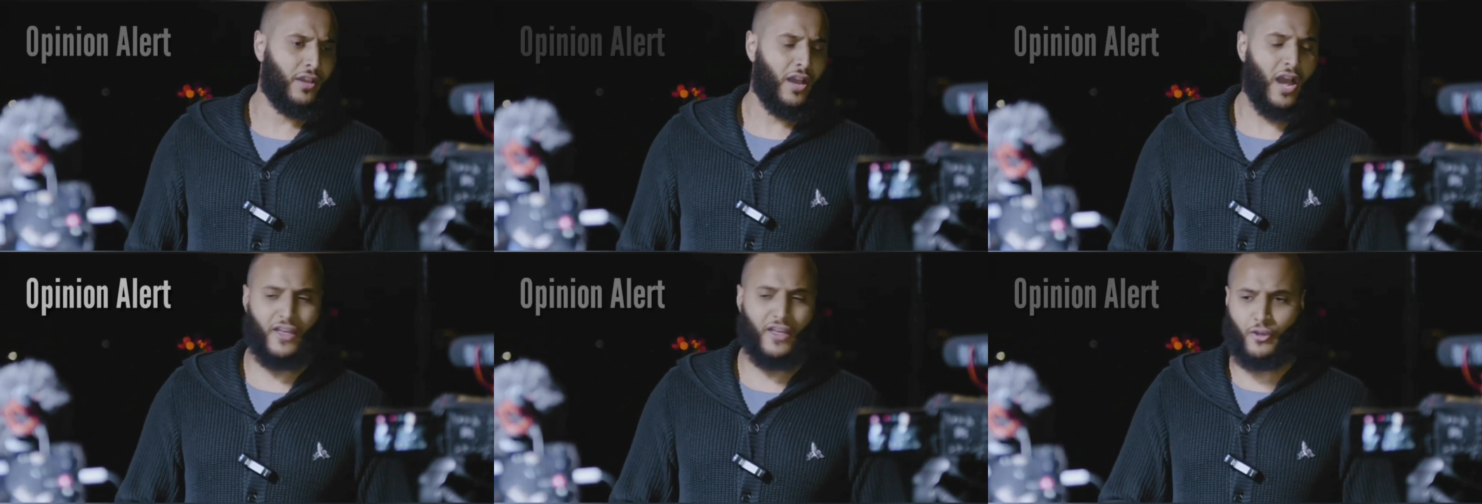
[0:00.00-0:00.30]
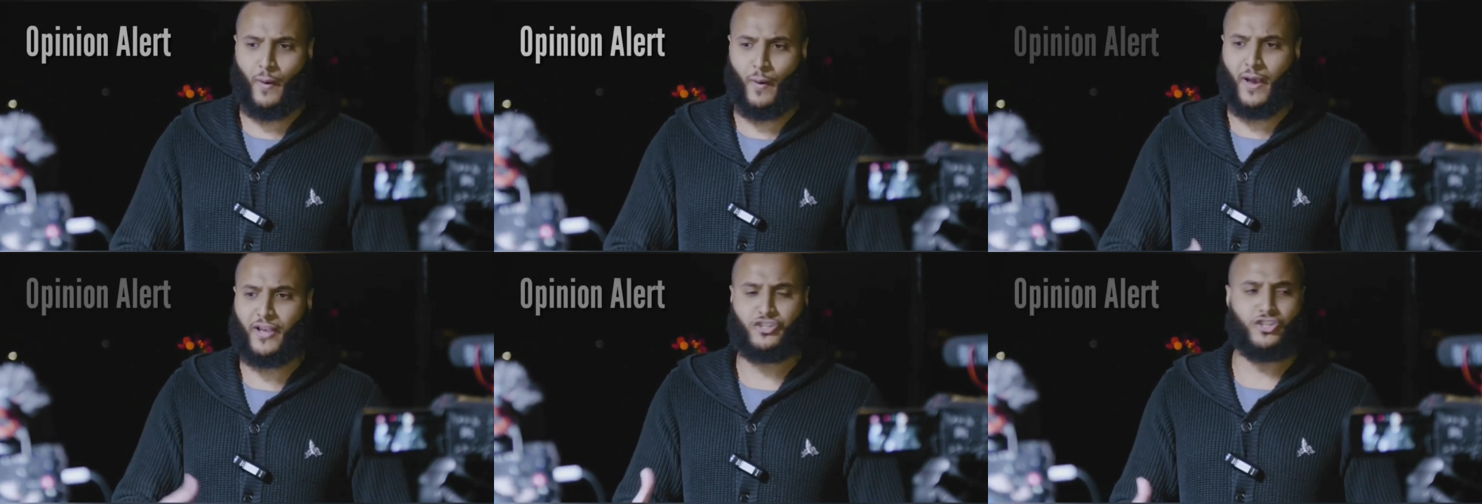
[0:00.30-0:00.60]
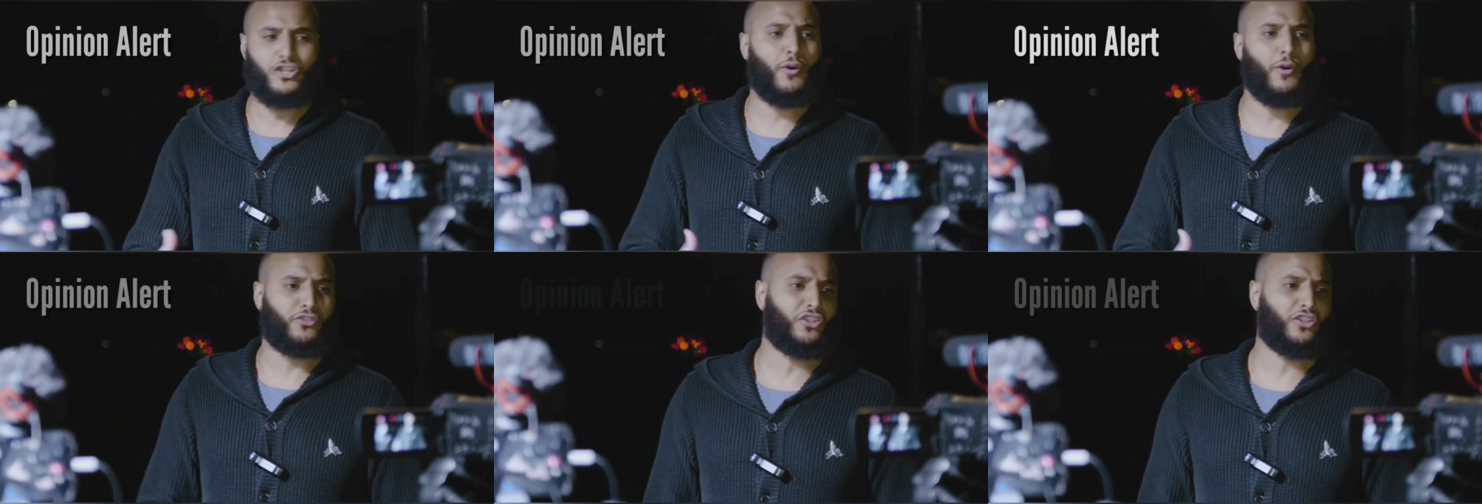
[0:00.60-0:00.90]
Otherwise,
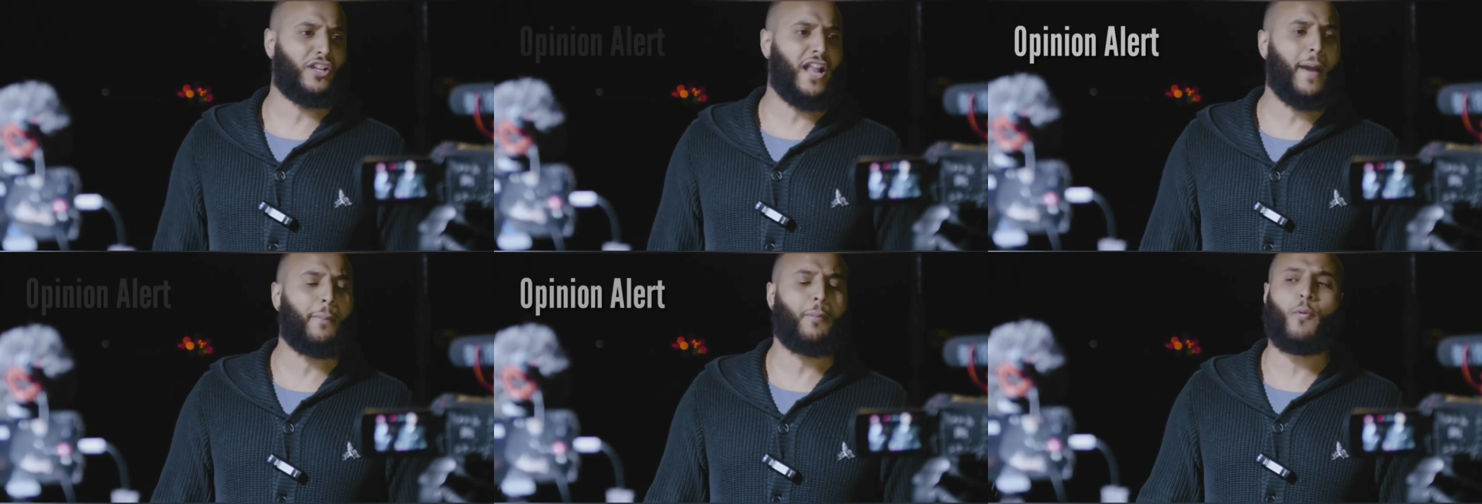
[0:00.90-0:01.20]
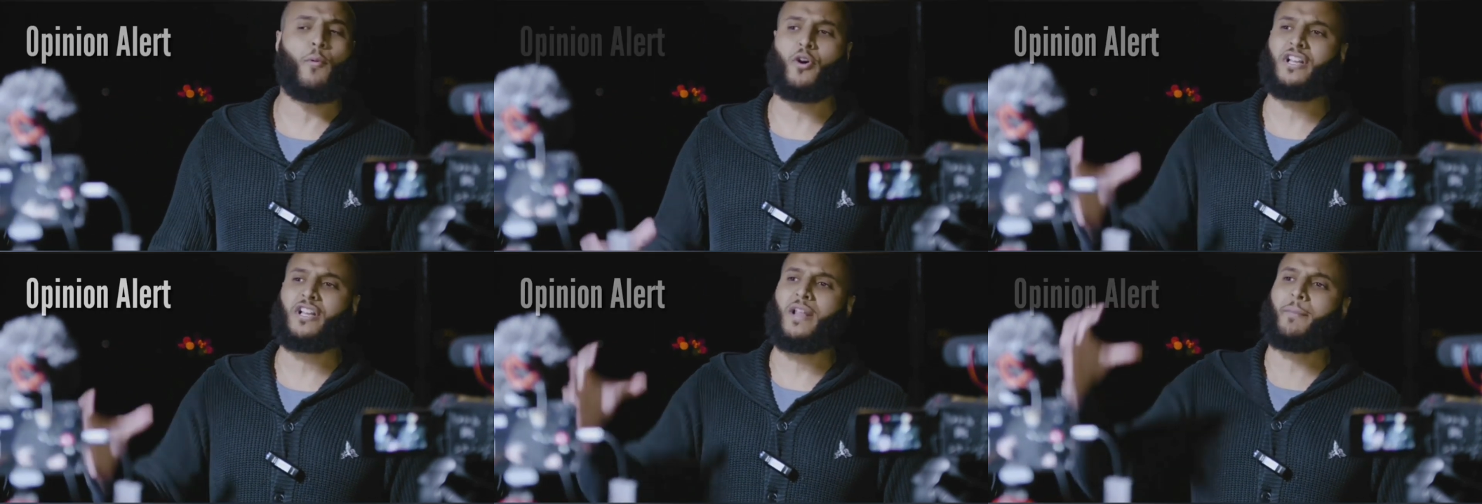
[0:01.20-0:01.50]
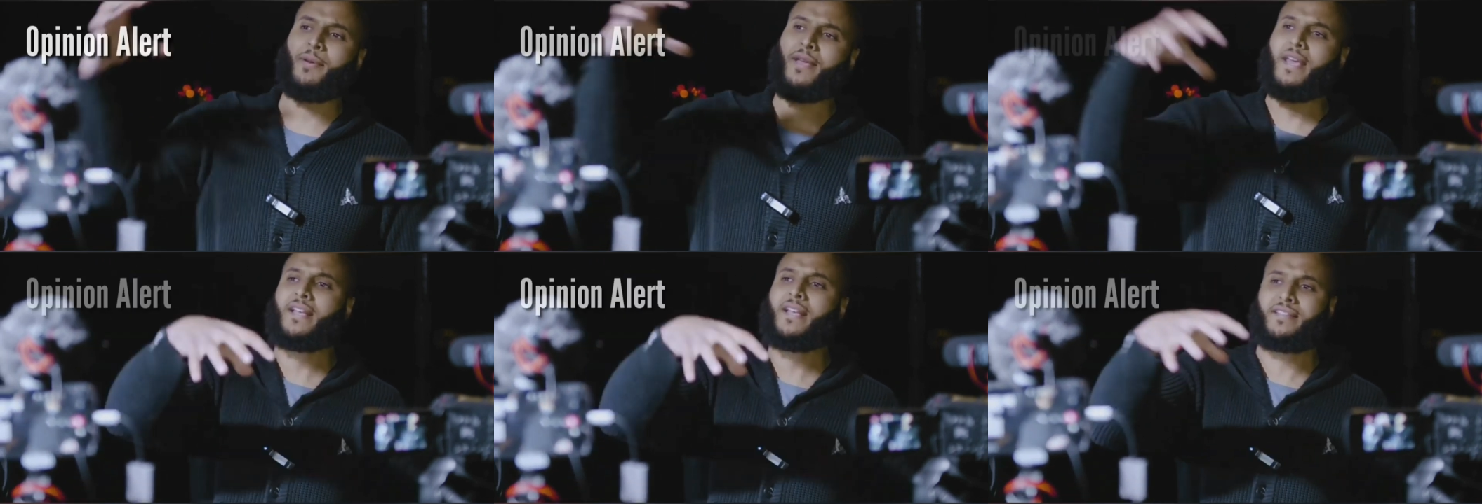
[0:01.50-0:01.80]
you know what's going to happen? We're going to
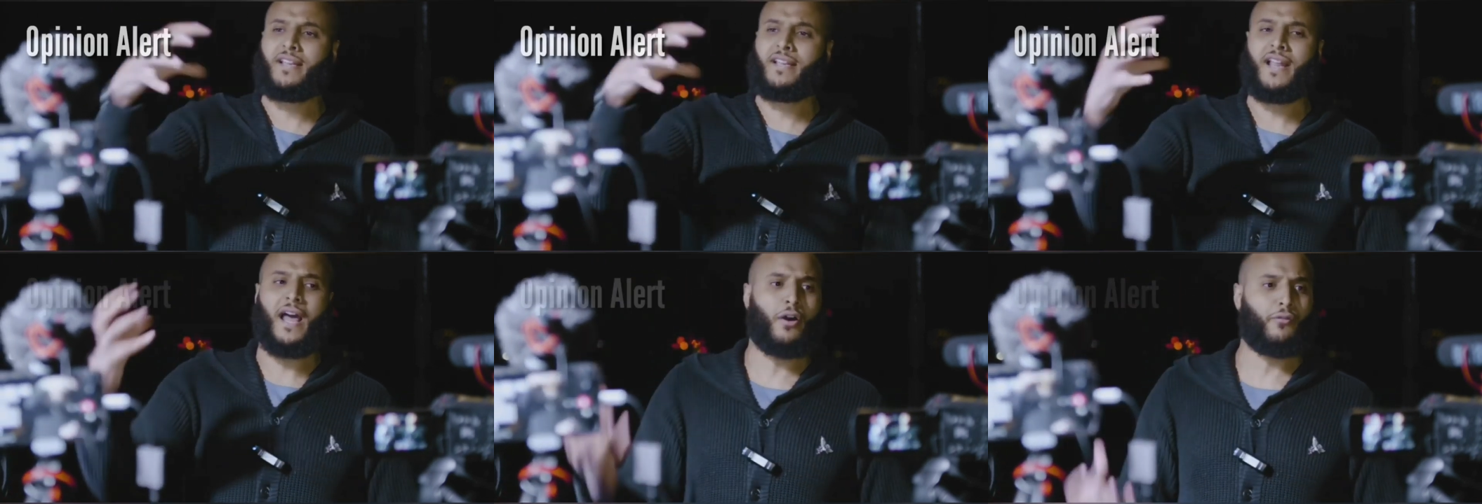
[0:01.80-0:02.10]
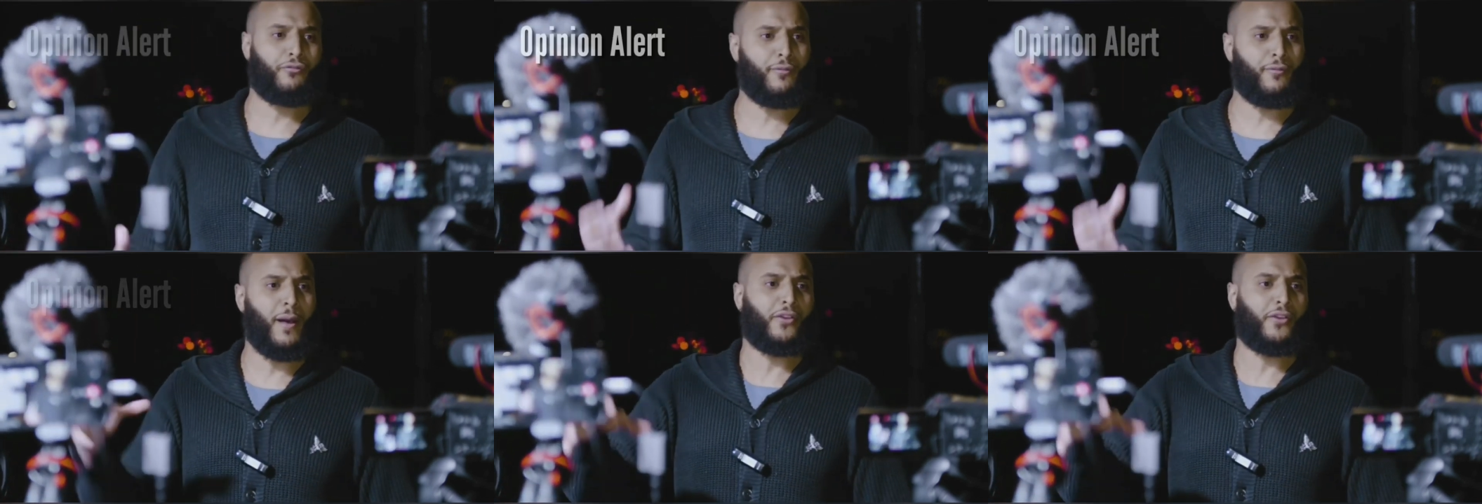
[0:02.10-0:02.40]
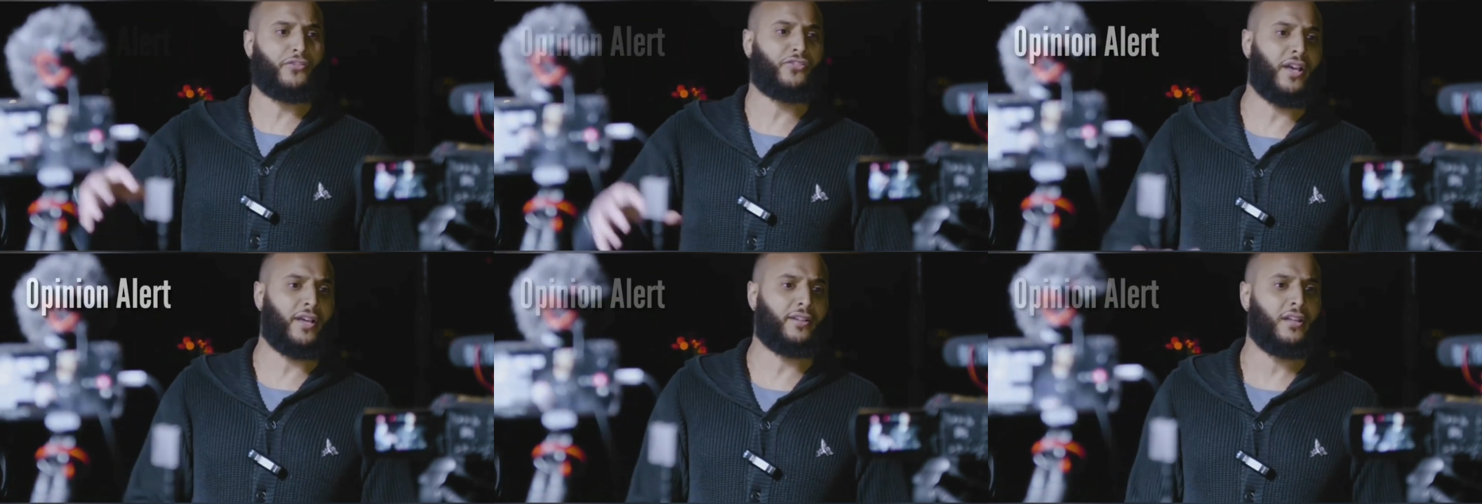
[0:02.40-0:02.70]
be eaten out from
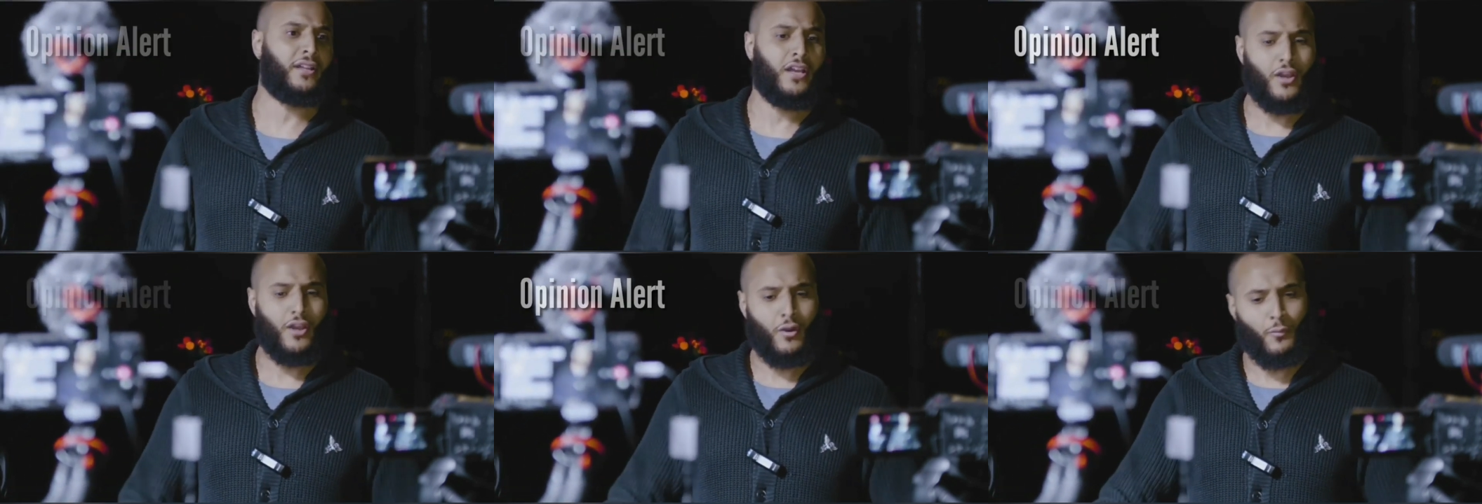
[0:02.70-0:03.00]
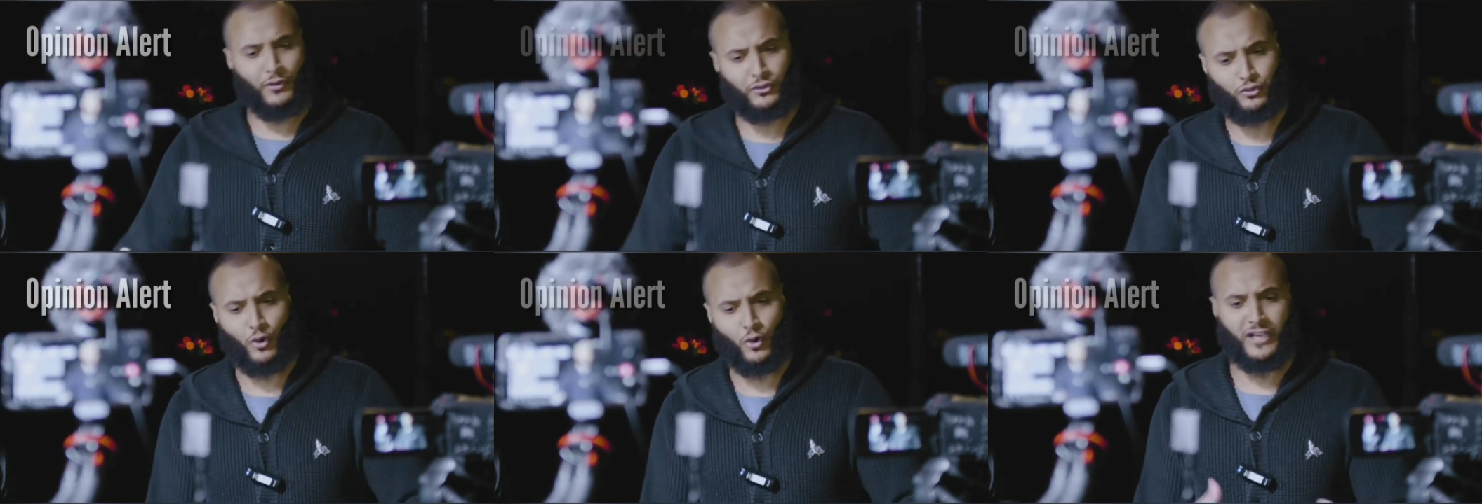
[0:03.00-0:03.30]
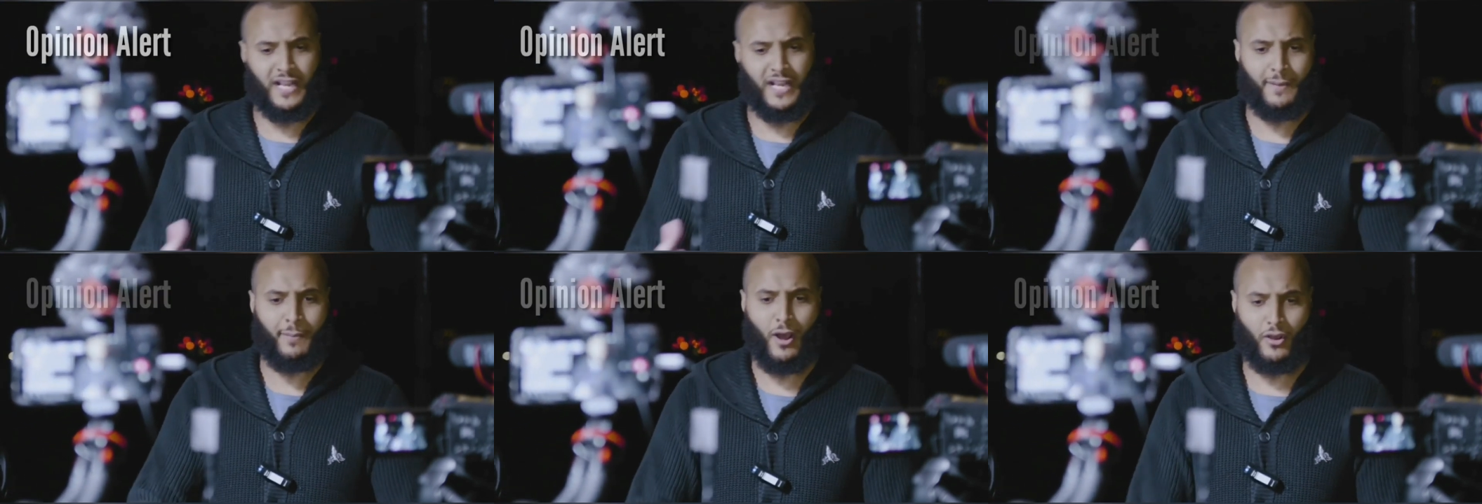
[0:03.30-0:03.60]
outside. We're
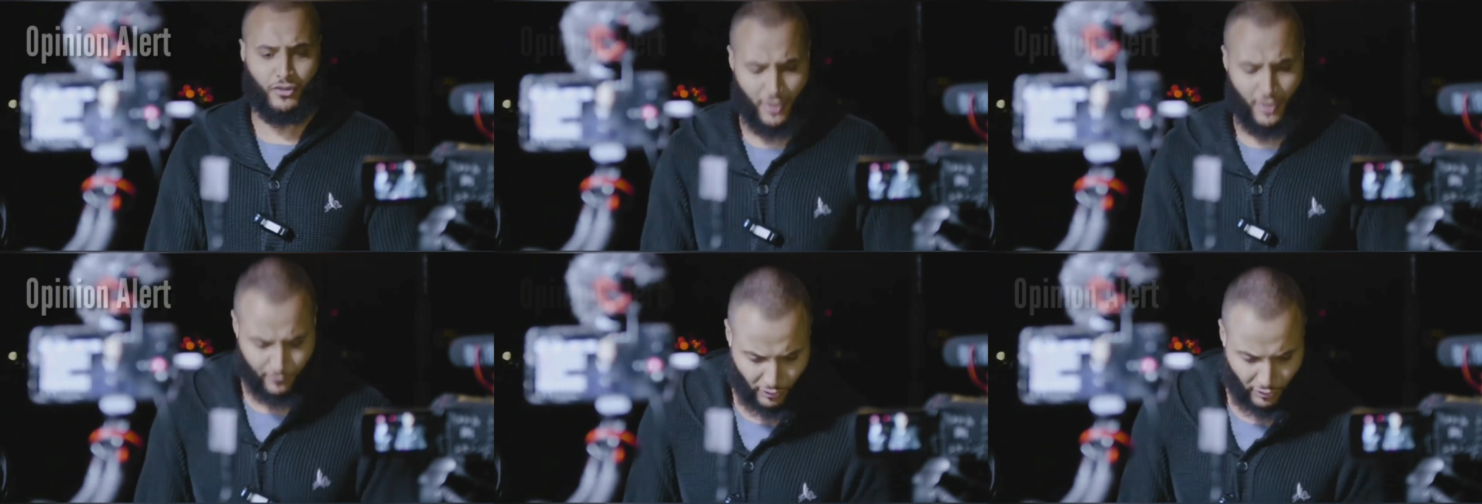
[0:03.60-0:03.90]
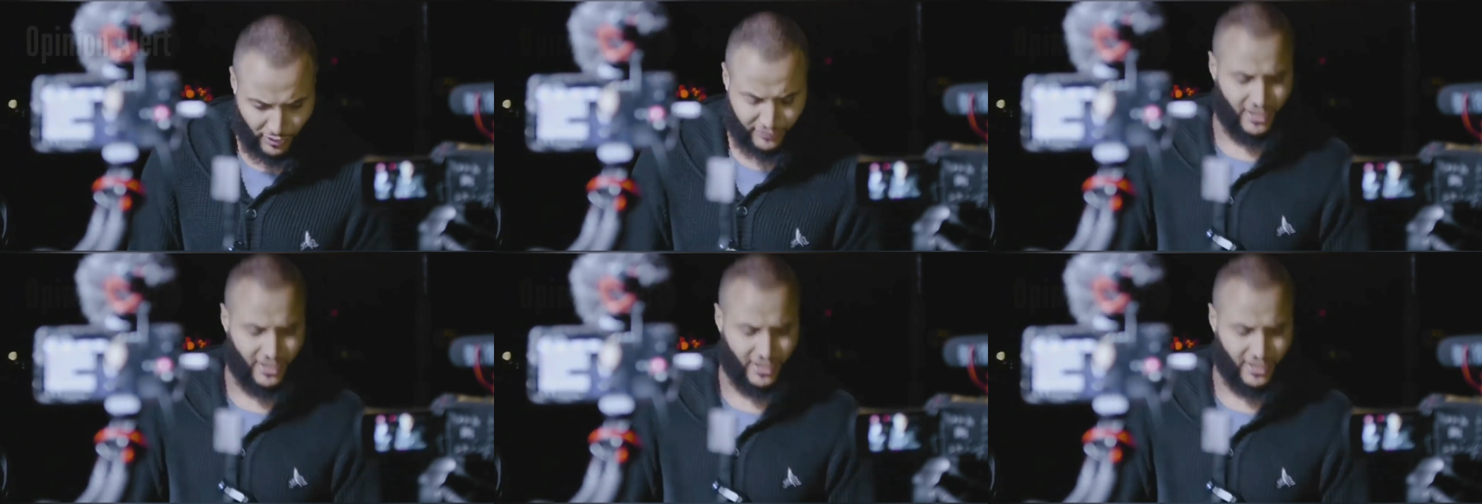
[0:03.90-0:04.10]
talking about, you know I'm trying